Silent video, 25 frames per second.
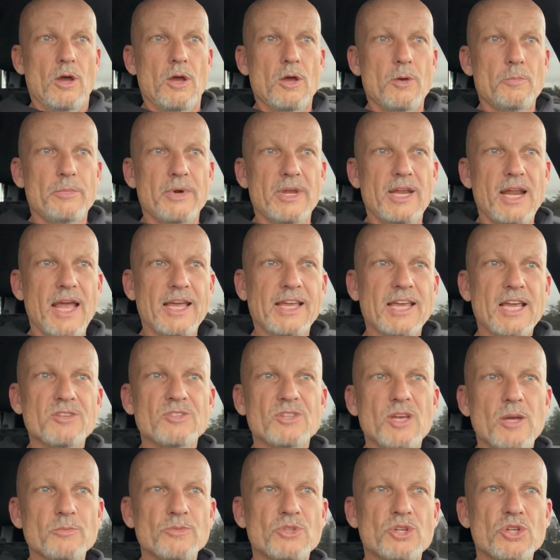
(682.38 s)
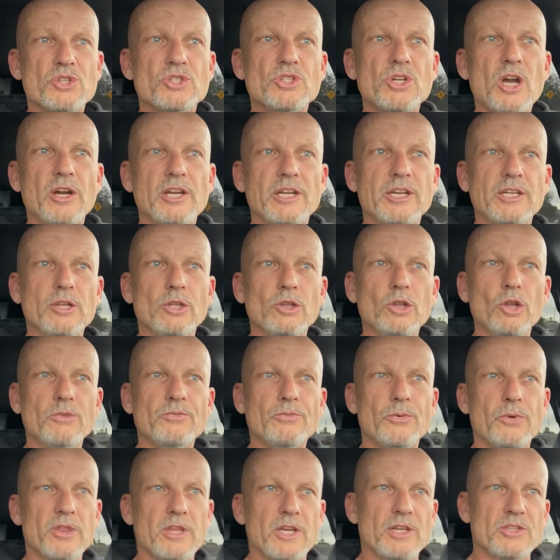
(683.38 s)
But I guess I'm just starting to look
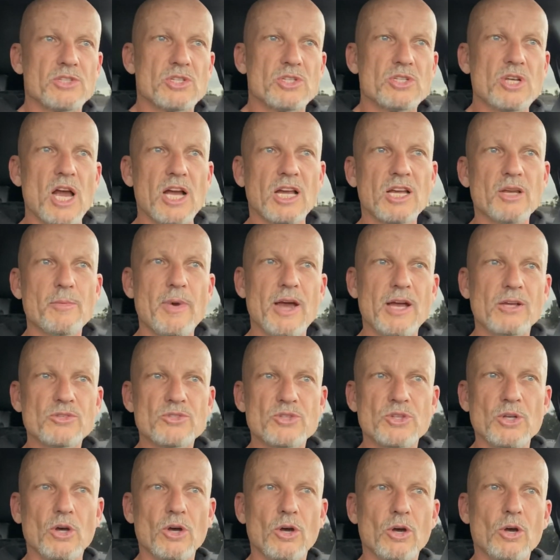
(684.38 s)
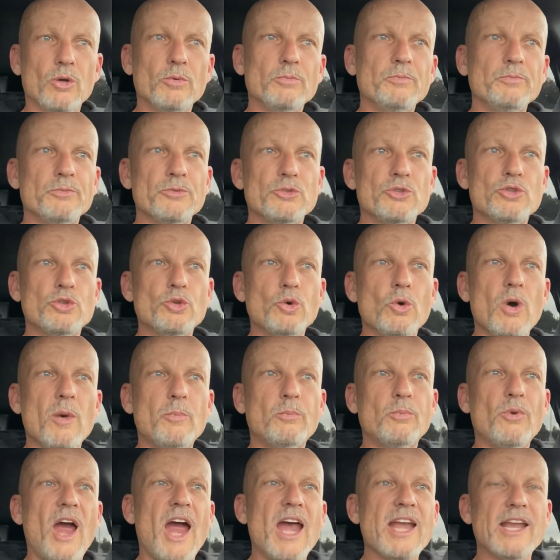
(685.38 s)
for things to talk about. So
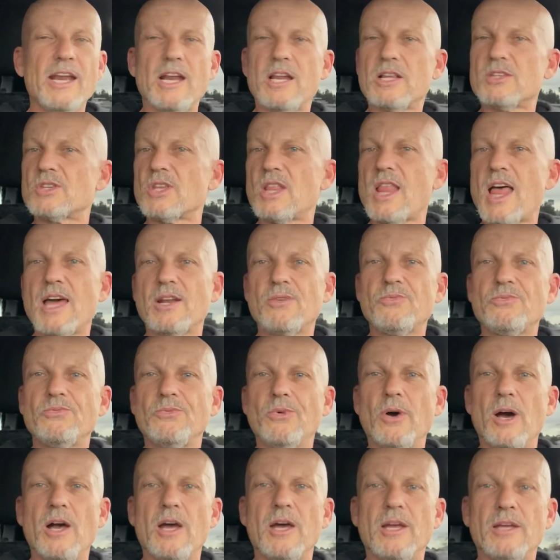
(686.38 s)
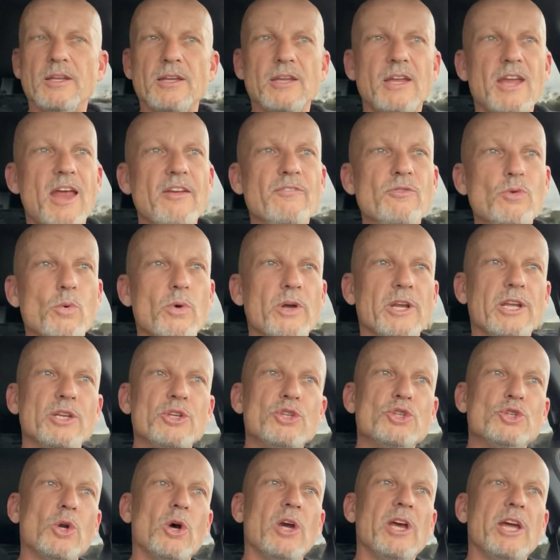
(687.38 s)
2-Up riding, it's a lot of fun. Everyone
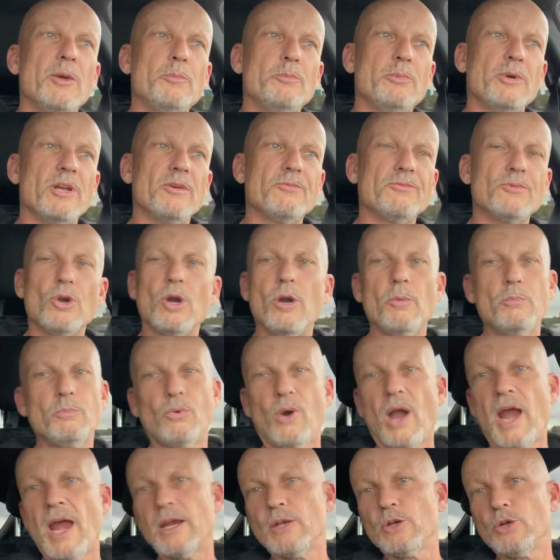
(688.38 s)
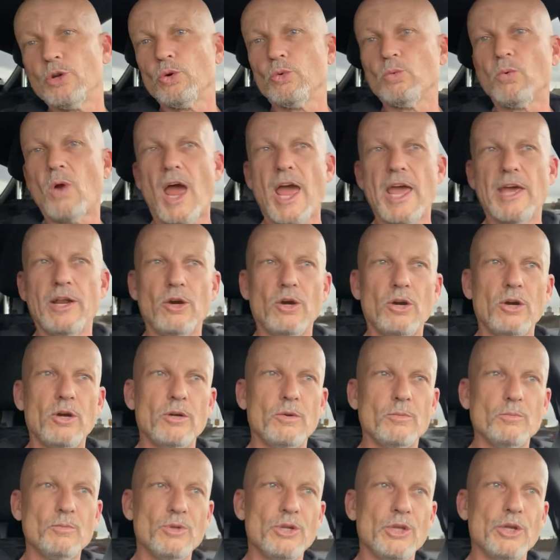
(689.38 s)
enjoy it, but if you're a brand new
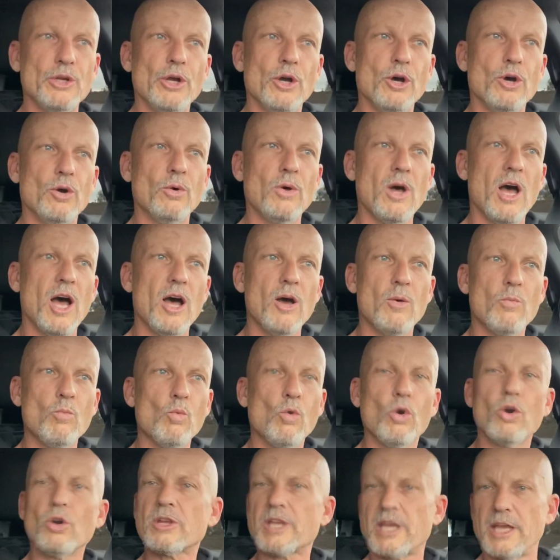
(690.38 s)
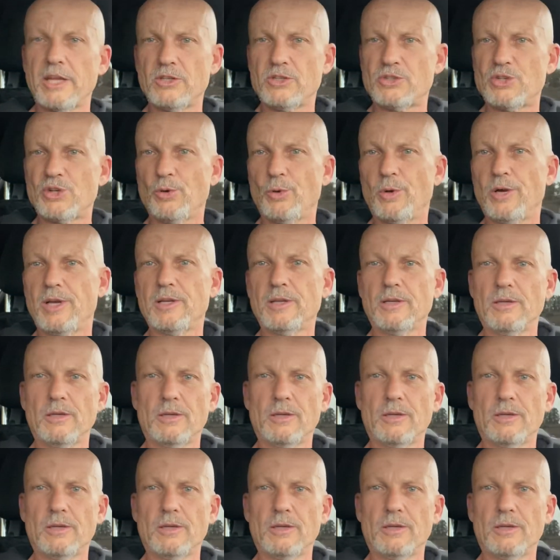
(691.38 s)
rider, work into it.